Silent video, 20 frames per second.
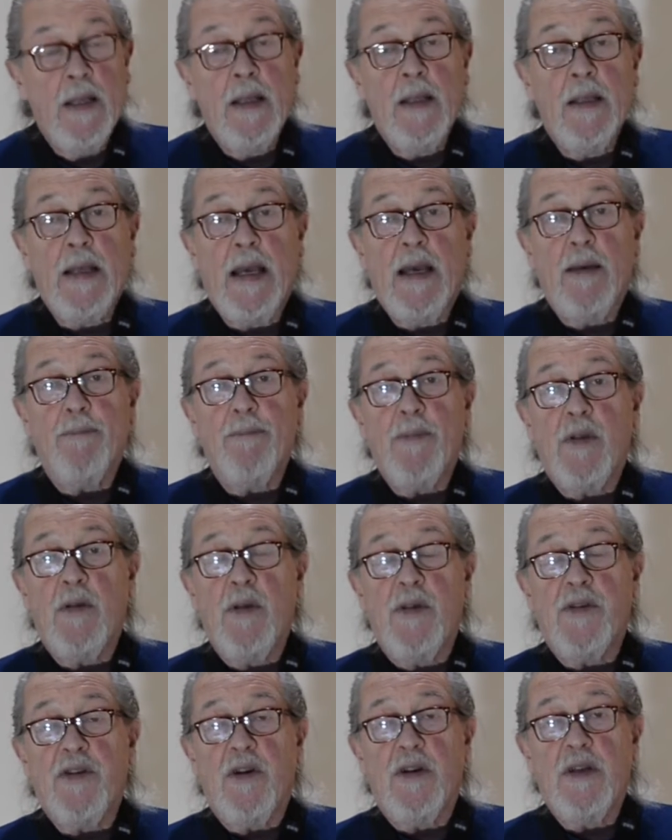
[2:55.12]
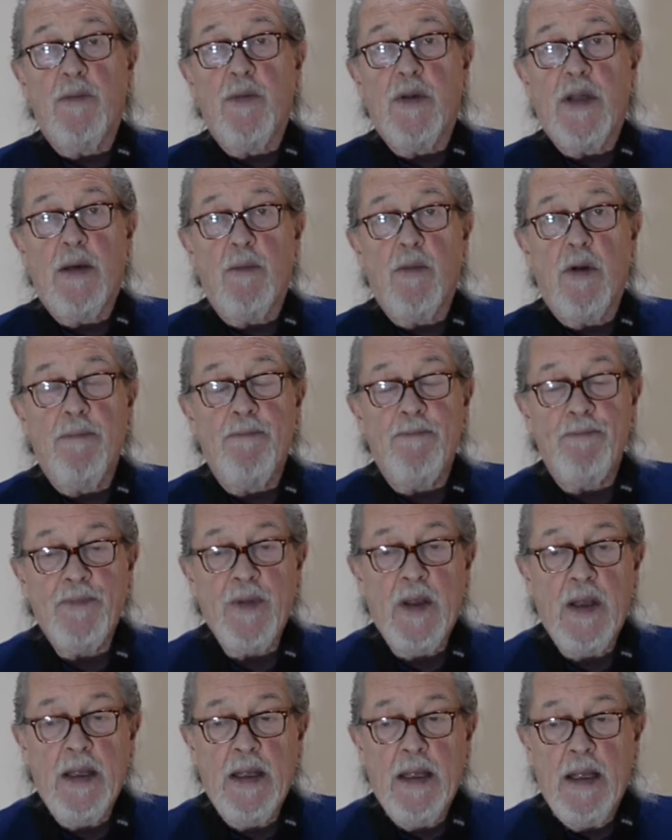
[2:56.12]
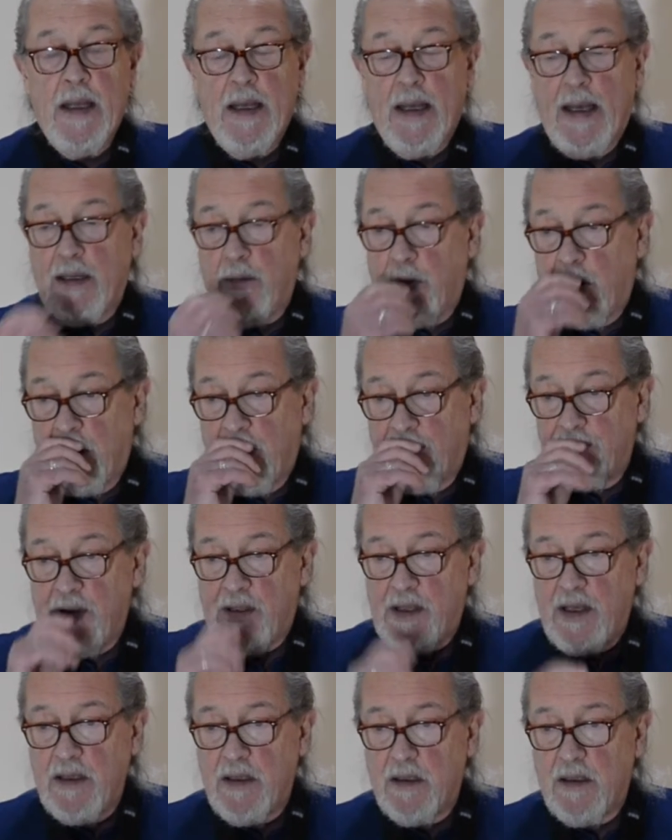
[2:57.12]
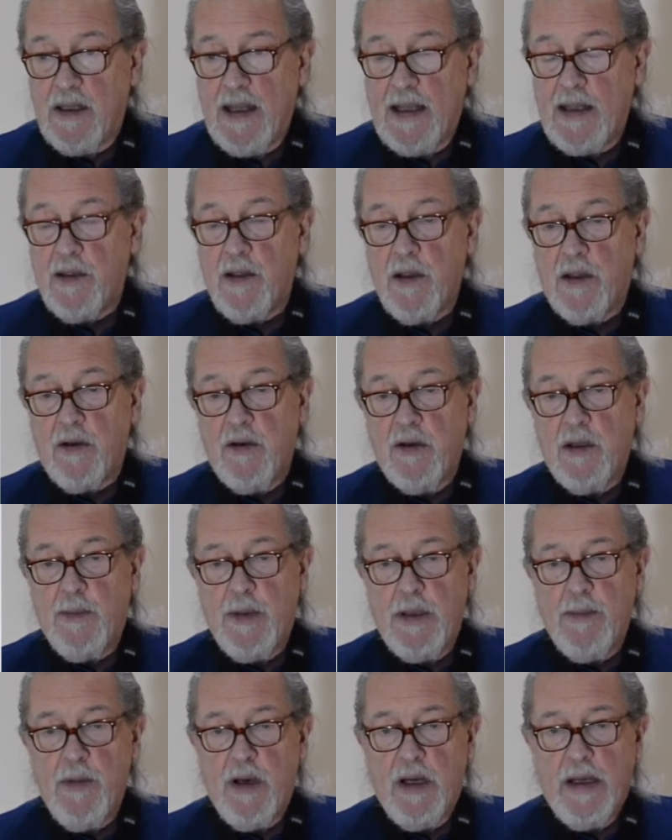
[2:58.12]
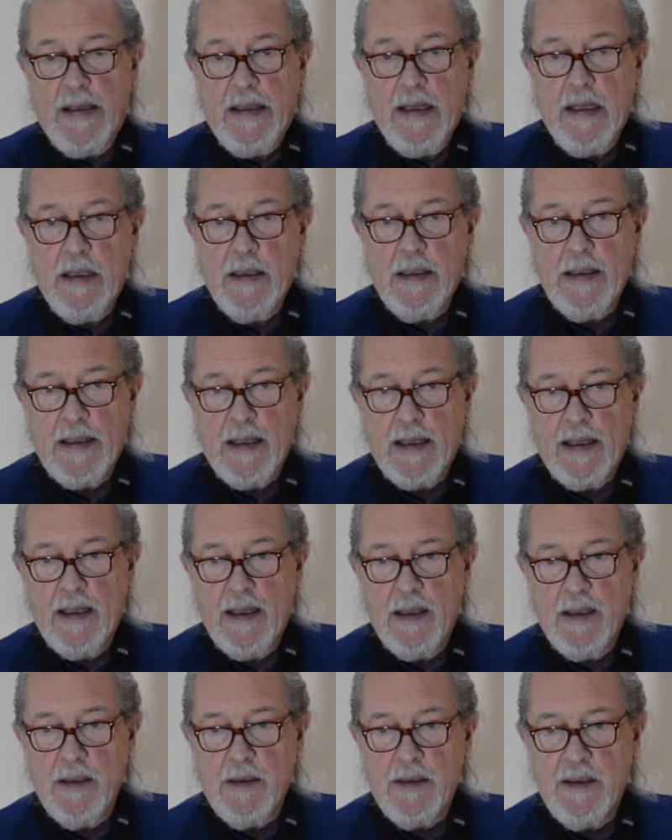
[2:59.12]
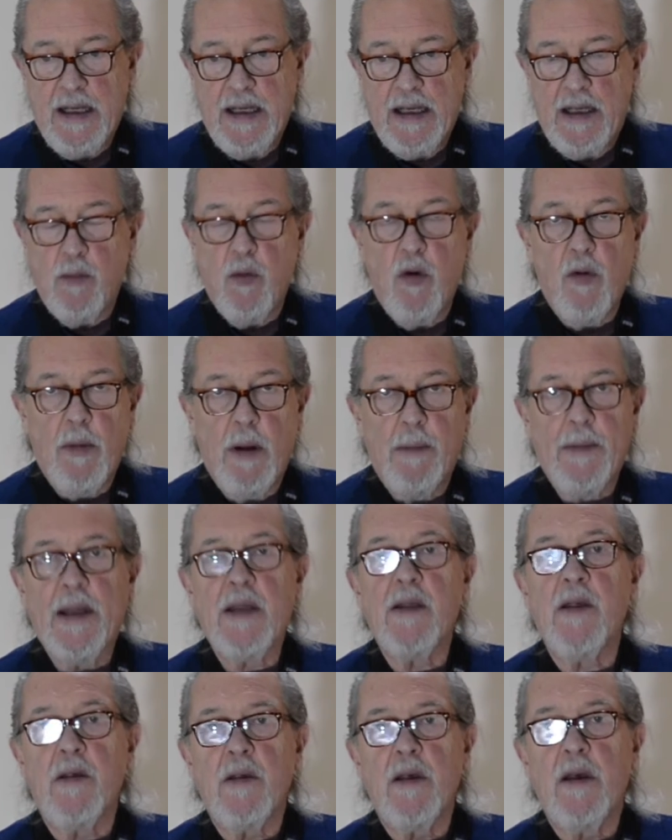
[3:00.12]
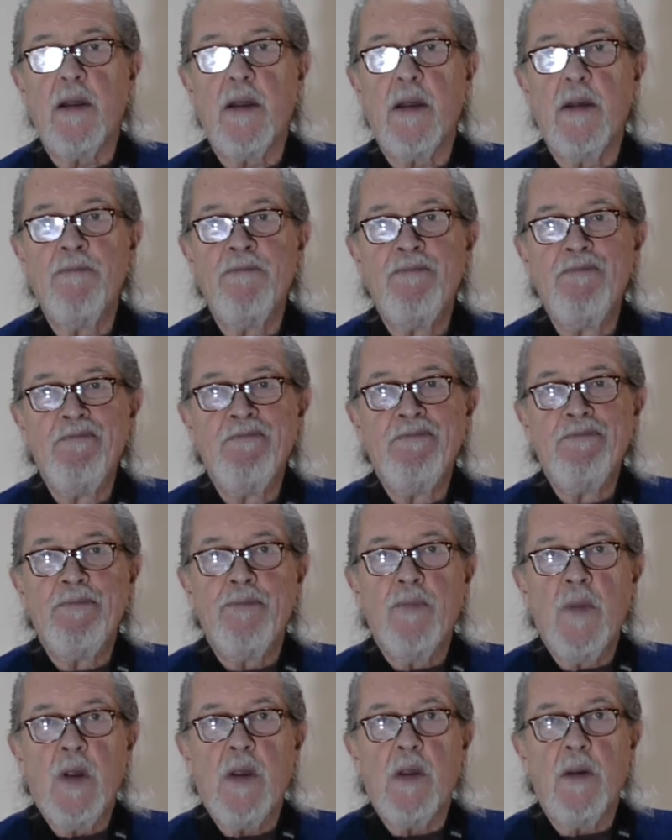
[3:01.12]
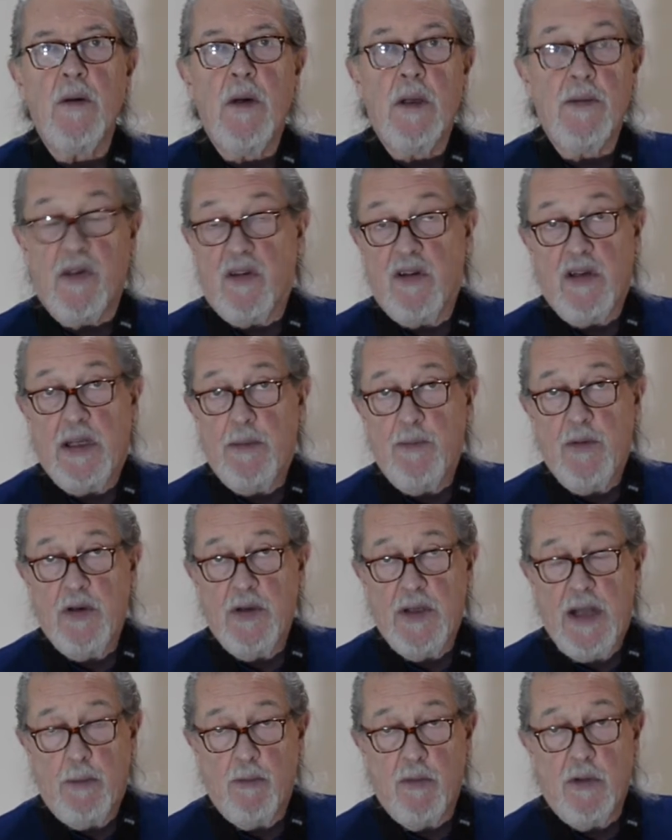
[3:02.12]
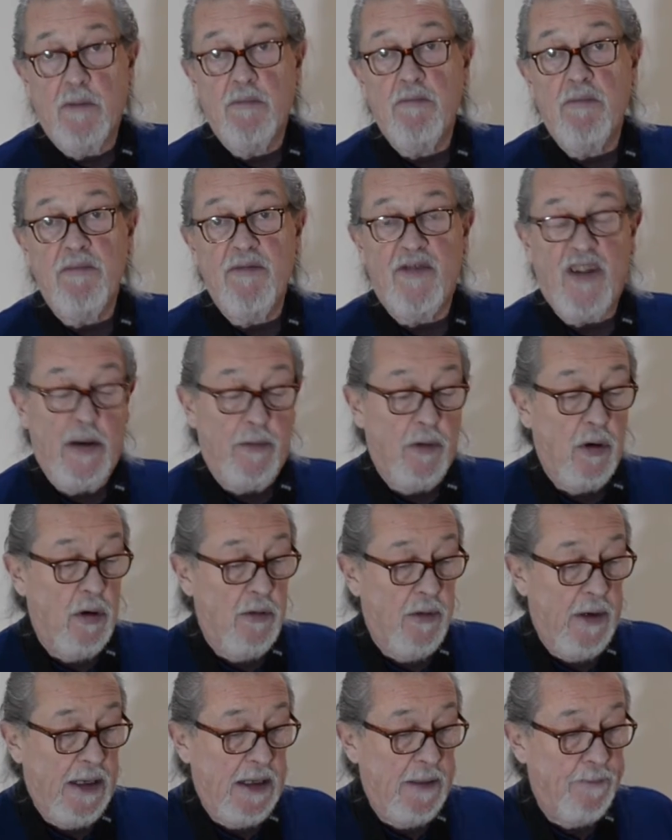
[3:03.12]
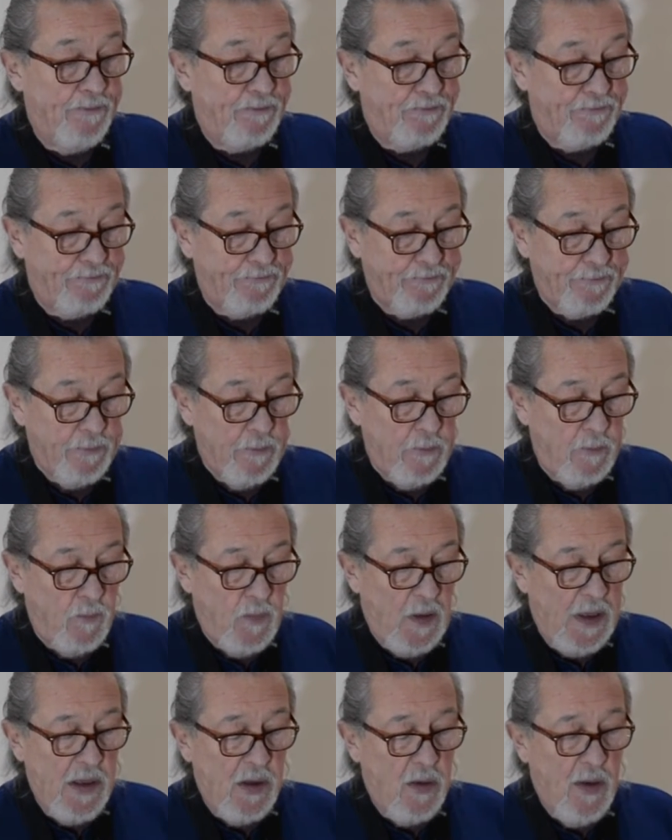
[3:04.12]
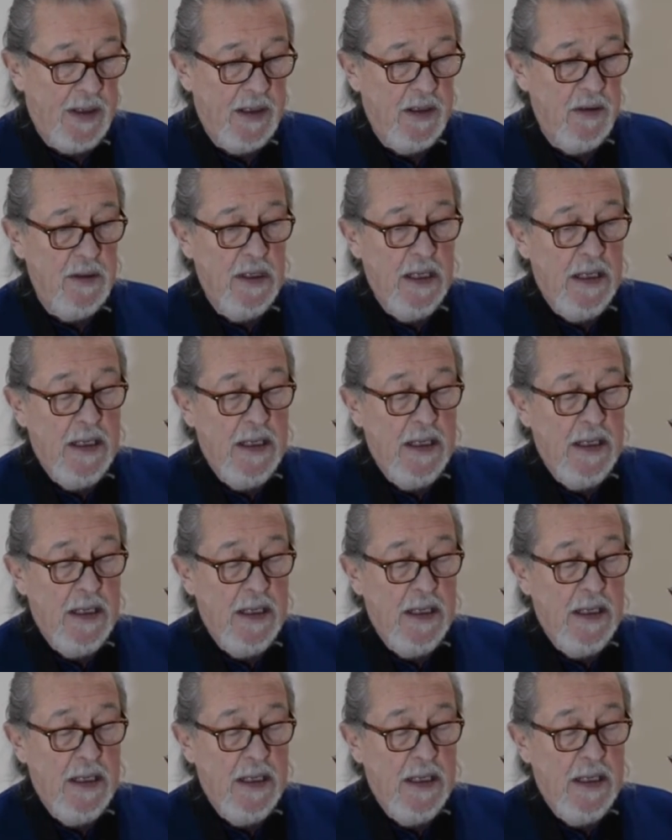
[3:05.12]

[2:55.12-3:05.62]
Yeah, still struggling with that one. Anyway, I've decided that that's just going to be my daily warm-up exercise. So I'm just going to keep doing that one forever, really. It's quite good. It